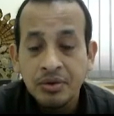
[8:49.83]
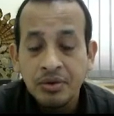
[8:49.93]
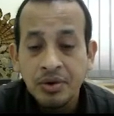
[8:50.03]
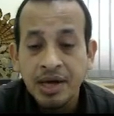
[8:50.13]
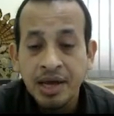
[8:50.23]

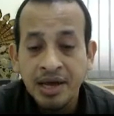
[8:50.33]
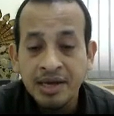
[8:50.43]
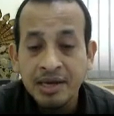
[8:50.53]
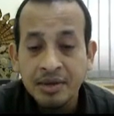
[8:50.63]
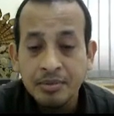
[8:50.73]
Okay,
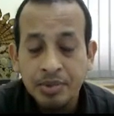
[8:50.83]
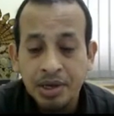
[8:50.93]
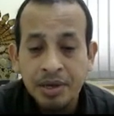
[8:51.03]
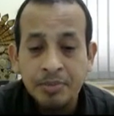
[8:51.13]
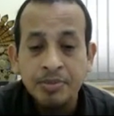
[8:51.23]
any
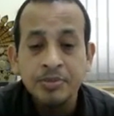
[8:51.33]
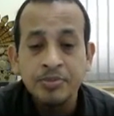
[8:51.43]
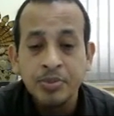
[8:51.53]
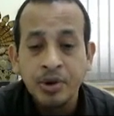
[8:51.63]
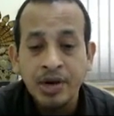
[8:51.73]

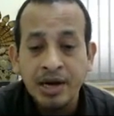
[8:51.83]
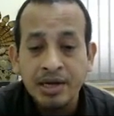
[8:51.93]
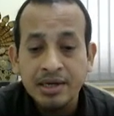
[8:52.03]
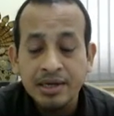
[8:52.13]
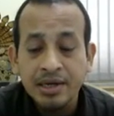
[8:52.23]

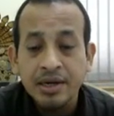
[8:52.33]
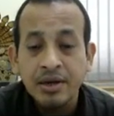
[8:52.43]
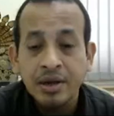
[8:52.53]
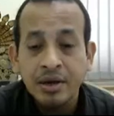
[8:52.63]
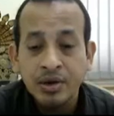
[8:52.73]
product
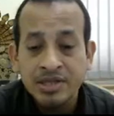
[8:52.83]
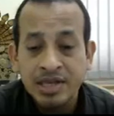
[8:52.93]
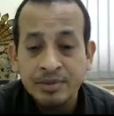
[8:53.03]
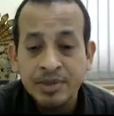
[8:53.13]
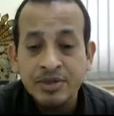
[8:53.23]
or
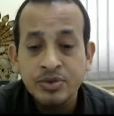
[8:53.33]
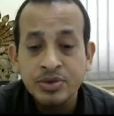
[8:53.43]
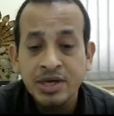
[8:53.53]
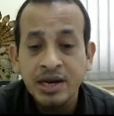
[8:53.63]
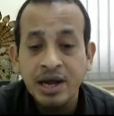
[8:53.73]
service
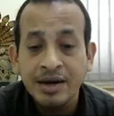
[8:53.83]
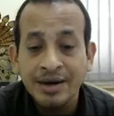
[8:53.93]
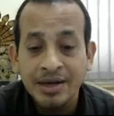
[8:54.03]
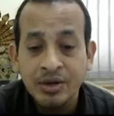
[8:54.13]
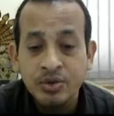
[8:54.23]
which are
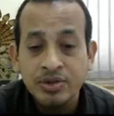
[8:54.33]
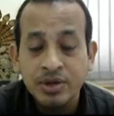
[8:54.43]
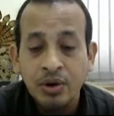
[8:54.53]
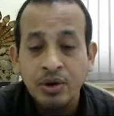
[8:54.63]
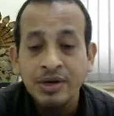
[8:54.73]
under
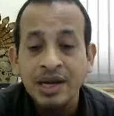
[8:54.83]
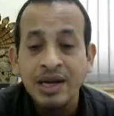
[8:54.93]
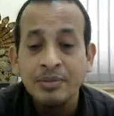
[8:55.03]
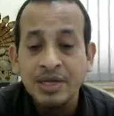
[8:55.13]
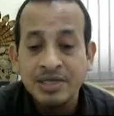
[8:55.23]
use on
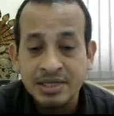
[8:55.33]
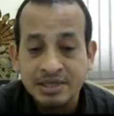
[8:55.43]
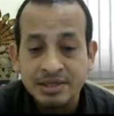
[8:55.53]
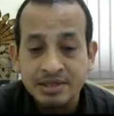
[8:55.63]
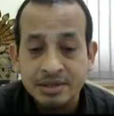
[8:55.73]
daily
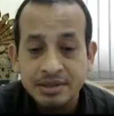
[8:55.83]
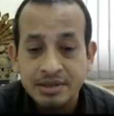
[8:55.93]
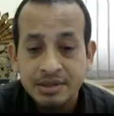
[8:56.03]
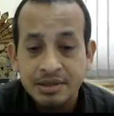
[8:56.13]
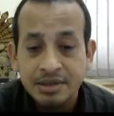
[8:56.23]
basis.
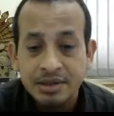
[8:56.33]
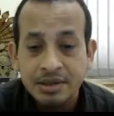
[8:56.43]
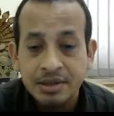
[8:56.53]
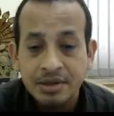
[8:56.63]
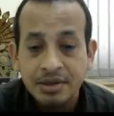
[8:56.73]

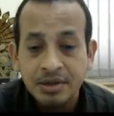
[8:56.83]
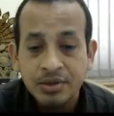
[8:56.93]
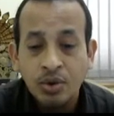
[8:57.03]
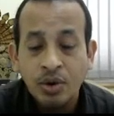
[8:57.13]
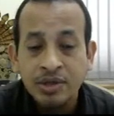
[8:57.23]

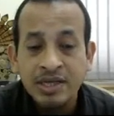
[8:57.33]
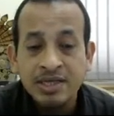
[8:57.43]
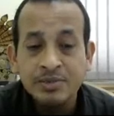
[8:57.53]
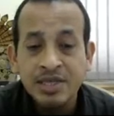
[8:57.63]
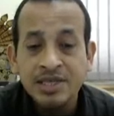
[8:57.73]
So on
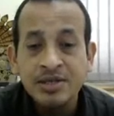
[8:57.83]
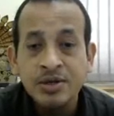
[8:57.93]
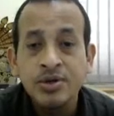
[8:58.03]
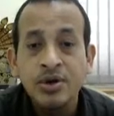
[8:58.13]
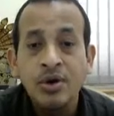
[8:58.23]
this basis
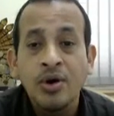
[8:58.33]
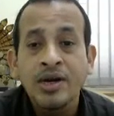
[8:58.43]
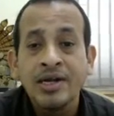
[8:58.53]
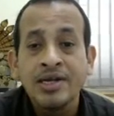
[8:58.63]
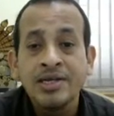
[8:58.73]
also
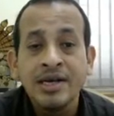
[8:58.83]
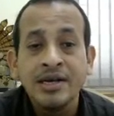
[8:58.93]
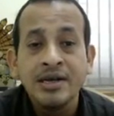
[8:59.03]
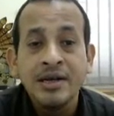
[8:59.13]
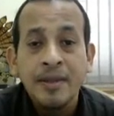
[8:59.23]

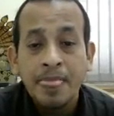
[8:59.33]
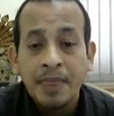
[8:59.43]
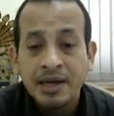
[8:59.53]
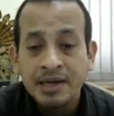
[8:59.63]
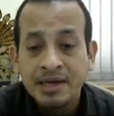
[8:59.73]
organization
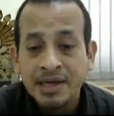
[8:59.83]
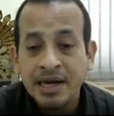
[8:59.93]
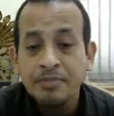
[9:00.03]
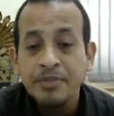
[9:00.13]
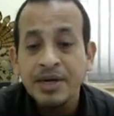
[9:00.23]

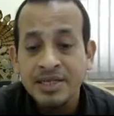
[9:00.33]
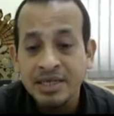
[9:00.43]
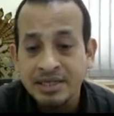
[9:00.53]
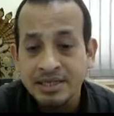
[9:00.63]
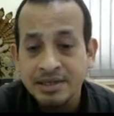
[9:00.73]
can
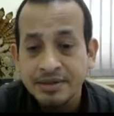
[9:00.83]
purchase.